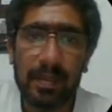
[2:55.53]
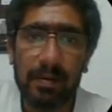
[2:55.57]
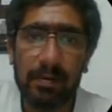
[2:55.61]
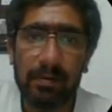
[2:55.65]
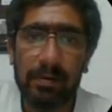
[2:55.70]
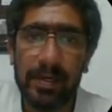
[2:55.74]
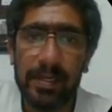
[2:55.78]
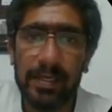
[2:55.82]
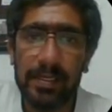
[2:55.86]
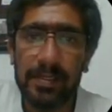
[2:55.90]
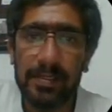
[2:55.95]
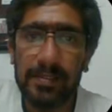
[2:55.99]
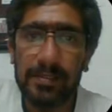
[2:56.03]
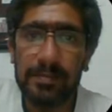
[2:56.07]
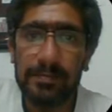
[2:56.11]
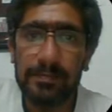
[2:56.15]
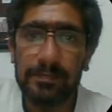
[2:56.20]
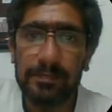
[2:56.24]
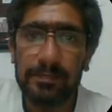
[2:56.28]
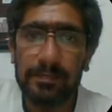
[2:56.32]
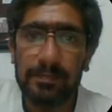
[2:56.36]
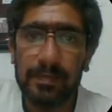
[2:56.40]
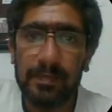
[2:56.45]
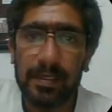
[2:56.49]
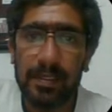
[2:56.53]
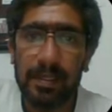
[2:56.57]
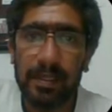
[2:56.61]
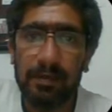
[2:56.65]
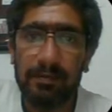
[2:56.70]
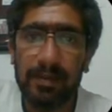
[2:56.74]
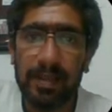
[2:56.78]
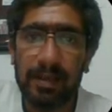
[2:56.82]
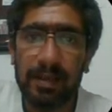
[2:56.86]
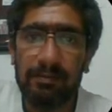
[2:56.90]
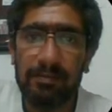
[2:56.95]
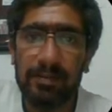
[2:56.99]
Right,
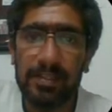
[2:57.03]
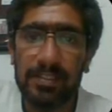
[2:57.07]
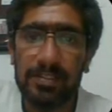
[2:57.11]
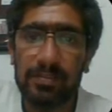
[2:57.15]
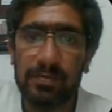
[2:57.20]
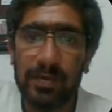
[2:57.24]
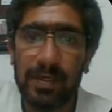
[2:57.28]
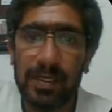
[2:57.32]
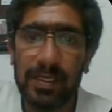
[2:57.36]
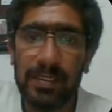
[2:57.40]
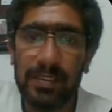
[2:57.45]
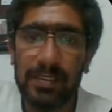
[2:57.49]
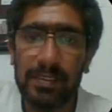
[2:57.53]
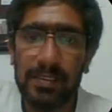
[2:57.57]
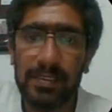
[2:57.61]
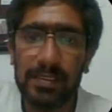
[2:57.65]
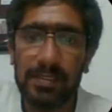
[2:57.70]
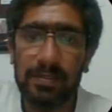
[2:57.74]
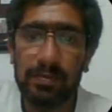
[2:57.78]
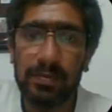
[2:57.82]
then we have this one,